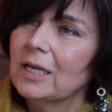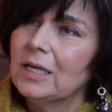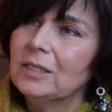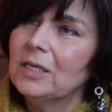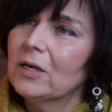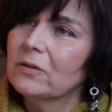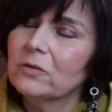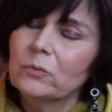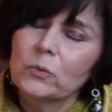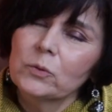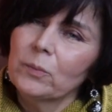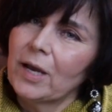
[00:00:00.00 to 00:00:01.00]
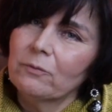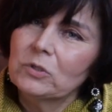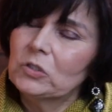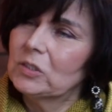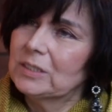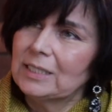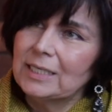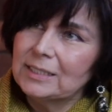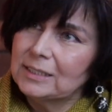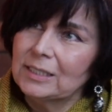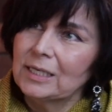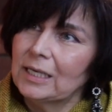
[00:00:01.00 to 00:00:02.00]
In the other room, I was just
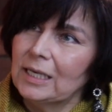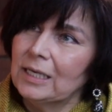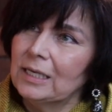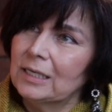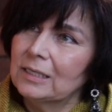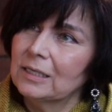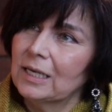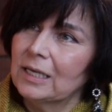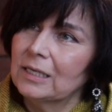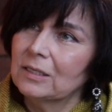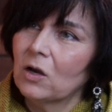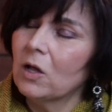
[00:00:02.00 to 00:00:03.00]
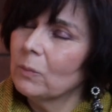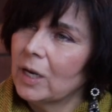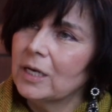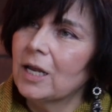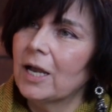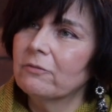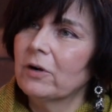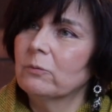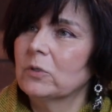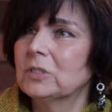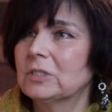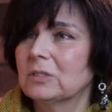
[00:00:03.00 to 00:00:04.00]
listening in, and all my life I
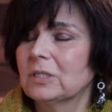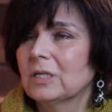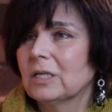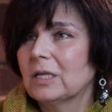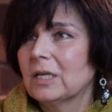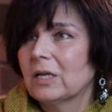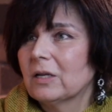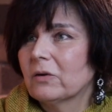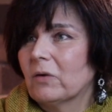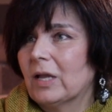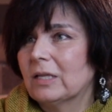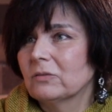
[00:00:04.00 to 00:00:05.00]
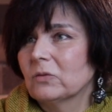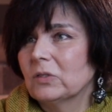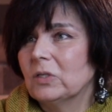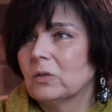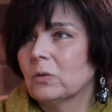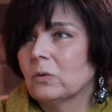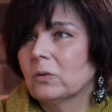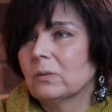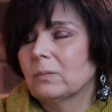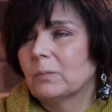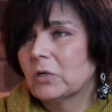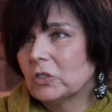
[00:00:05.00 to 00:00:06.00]
was around, you know,
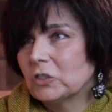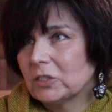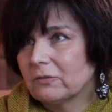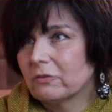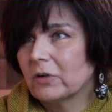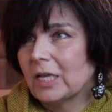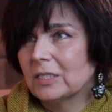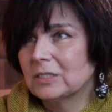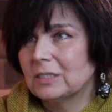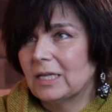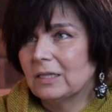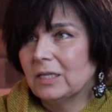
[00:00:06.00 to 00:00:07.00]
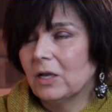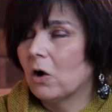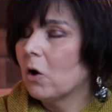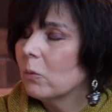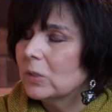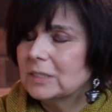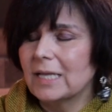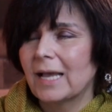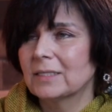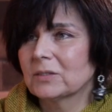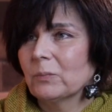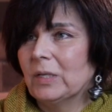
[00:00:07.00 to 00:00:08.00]
Persian friends that they always
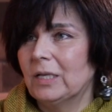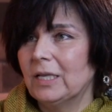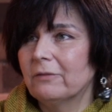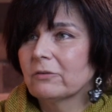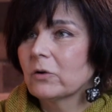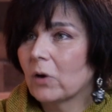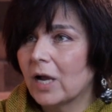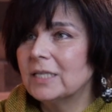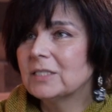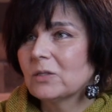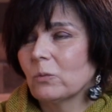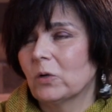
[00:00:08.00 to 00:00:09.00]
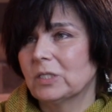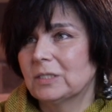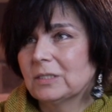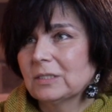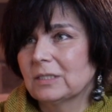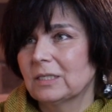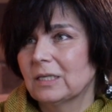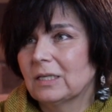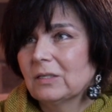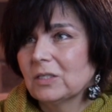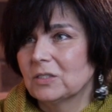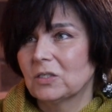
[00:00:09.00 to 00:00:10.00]
ask me, if Christ was
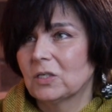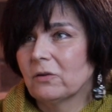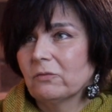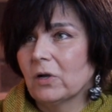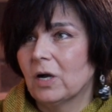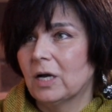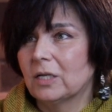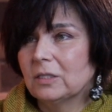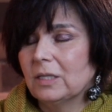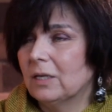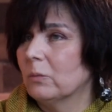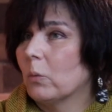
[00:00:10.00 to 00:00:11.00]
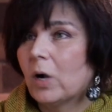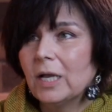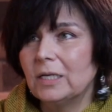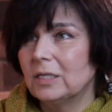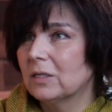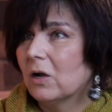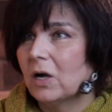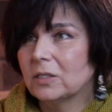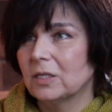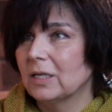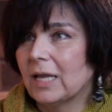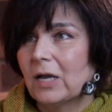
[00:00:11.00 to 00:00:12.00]
the Son of God, then why did
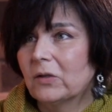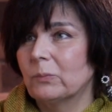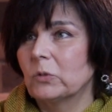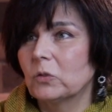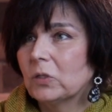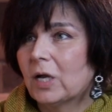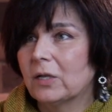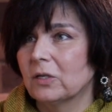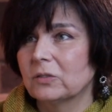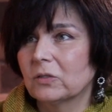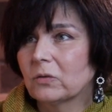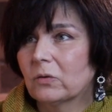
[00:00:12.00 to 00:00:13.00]
God allow him to die on the